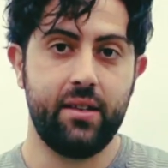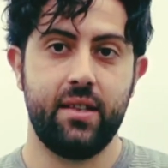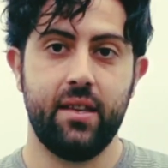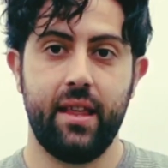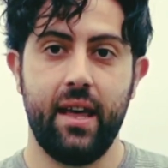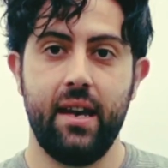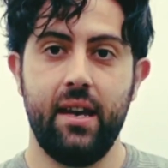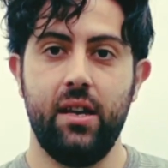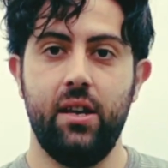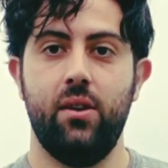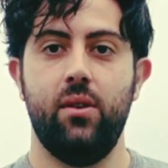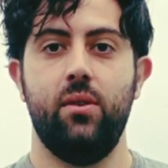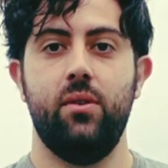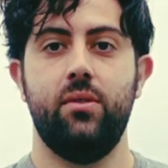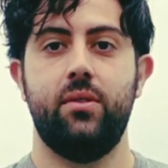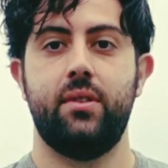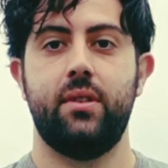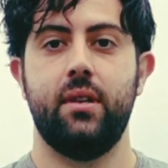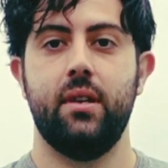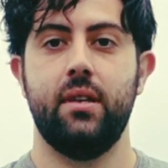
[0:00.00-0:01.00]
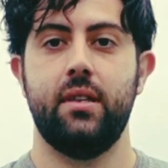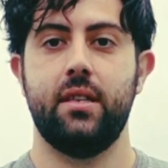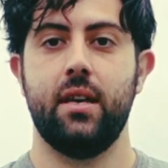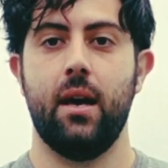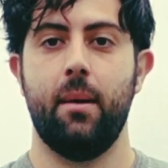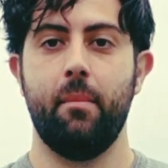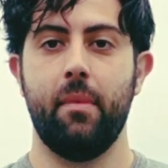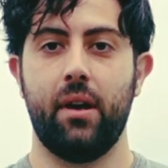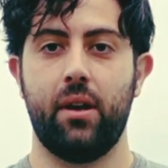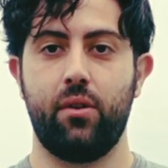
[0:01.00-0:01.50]
to then use
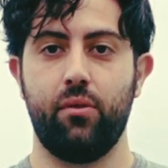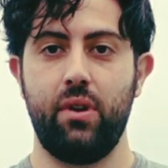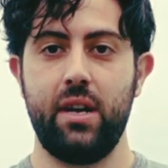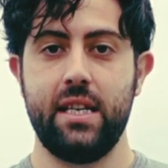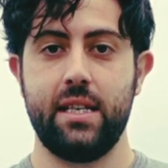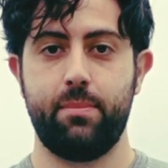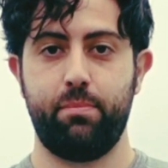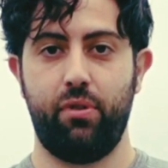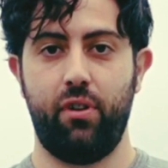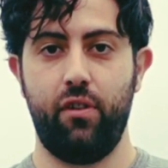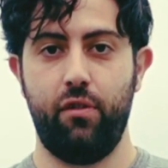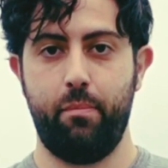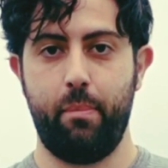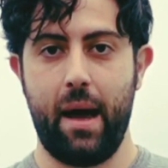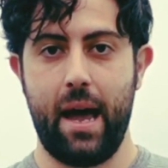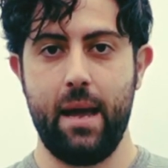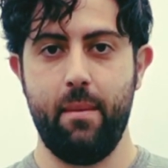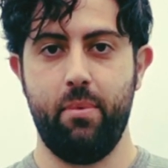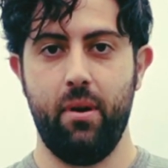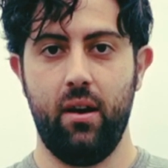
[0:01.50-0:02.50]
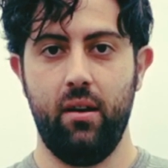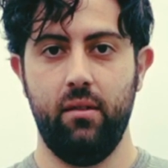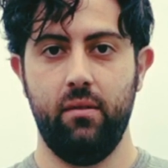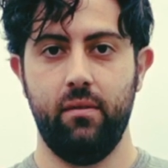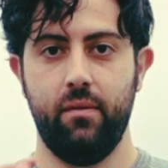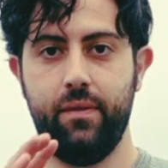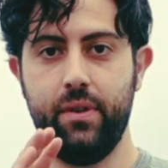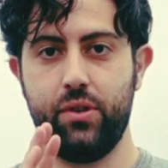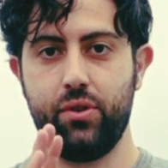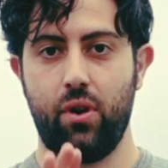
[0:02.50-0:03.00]
some grease-proof paper
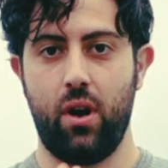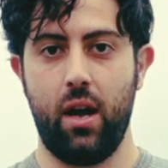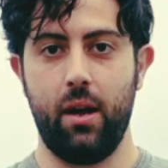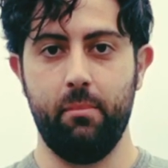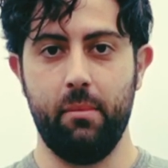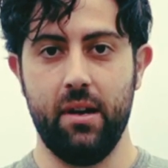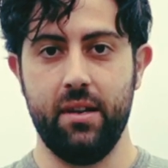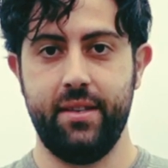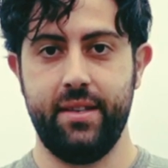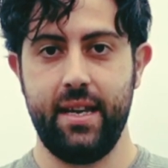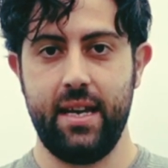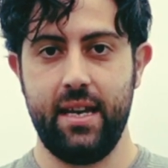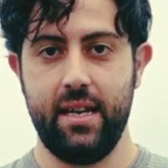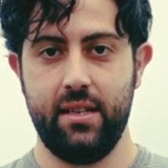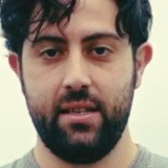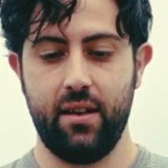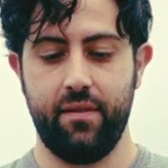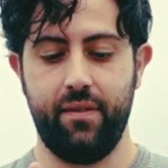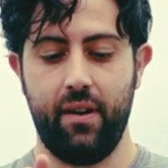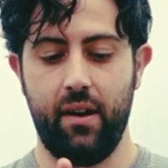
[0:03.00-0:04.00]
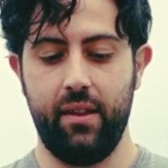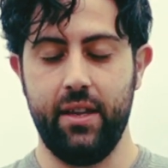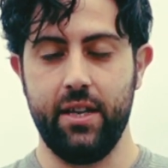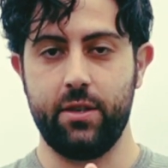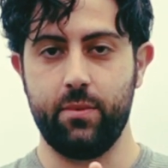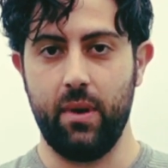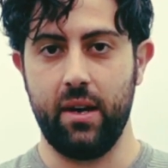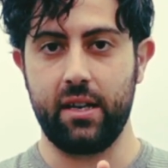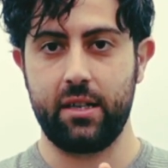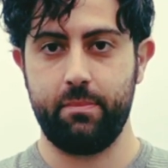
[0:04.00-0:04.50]
for drying my seeds. I find
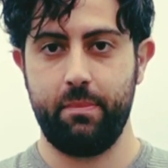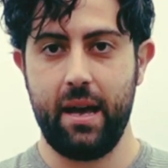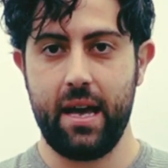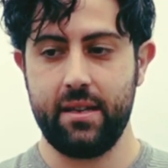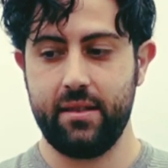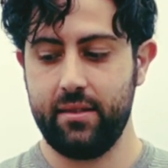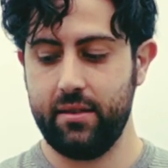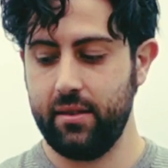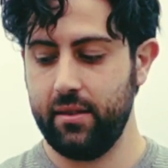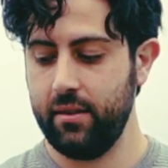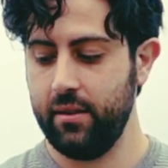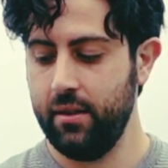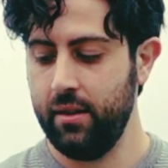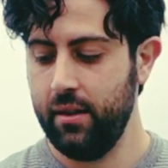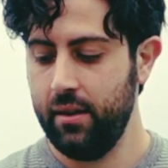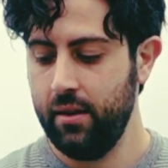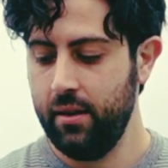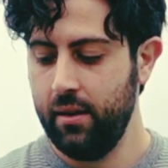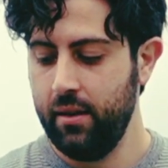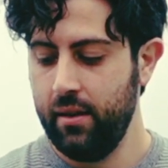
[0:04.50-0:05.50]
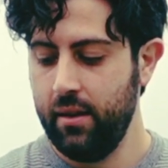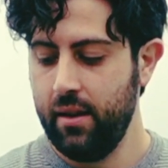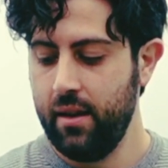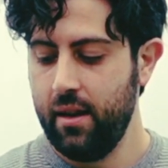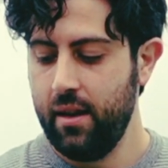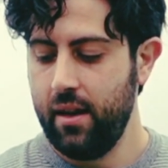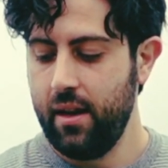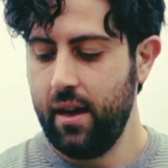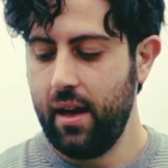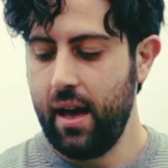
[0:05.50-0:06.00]
this works best.
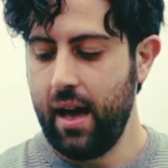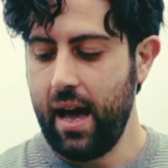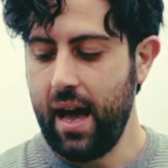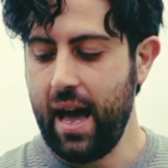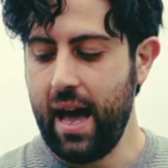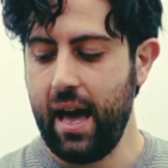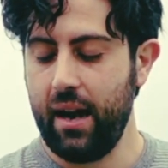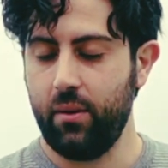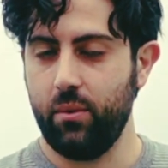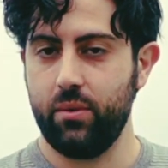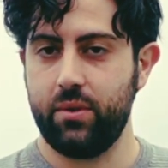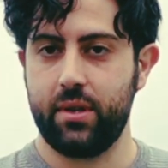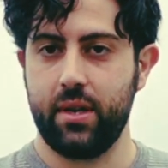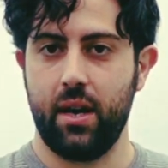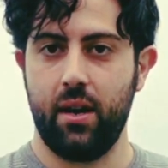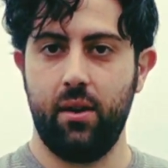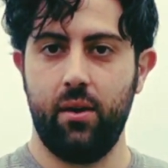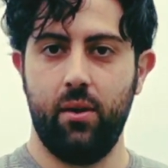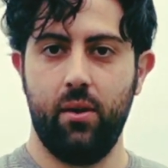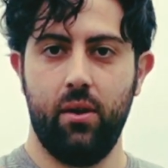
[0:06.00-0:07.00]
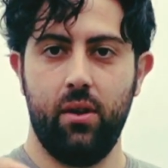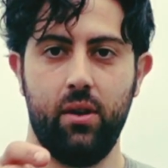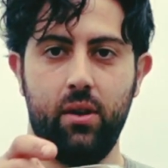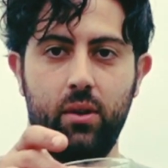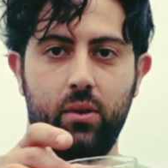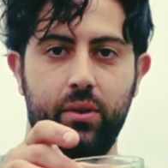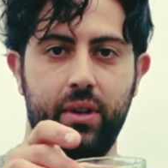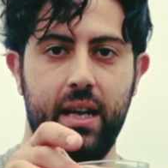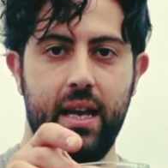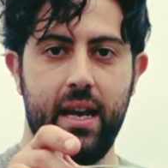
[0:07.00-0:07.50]
And also,
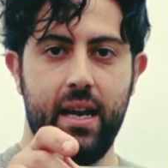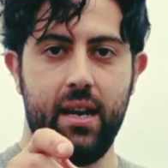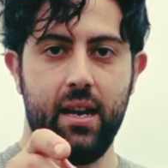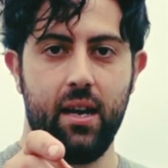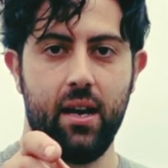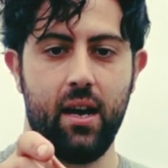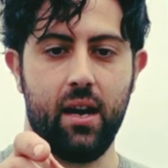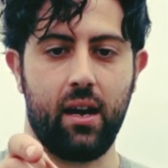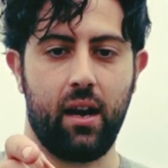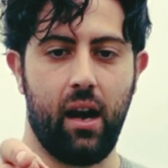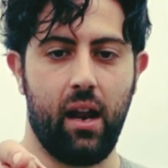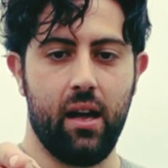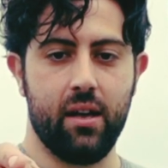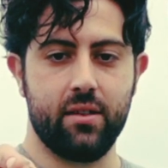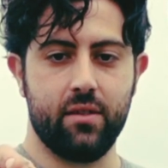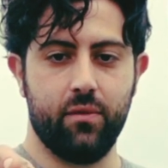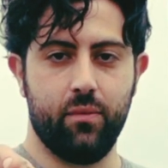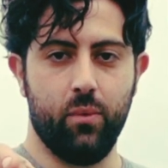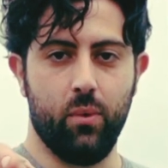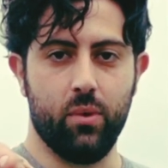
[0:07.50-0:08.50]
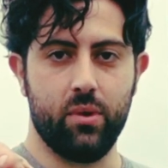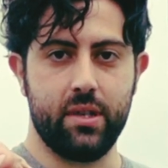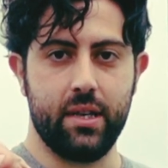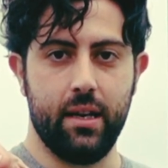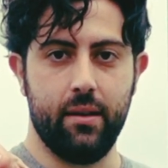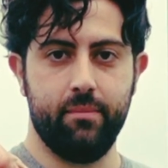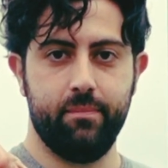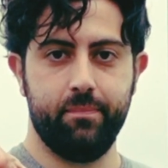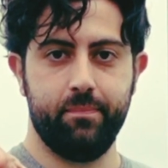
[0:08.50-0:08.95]
you'll need a glass of water.